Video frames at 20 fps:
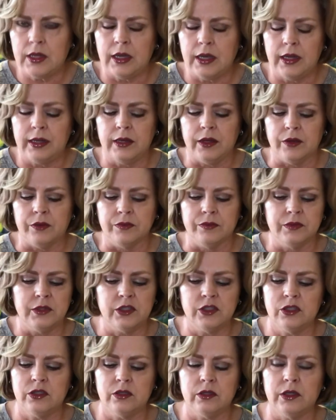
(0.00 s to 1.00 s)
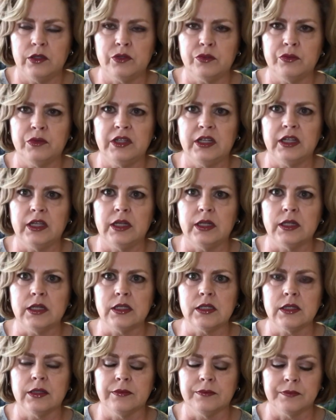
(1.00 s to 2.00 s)
I know, it's
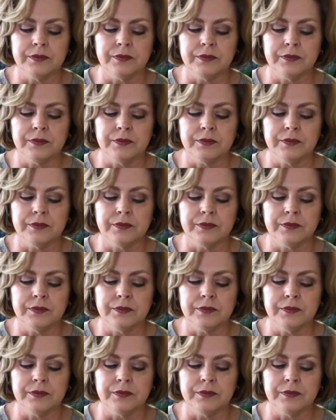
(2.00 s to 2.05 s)
ridiculous.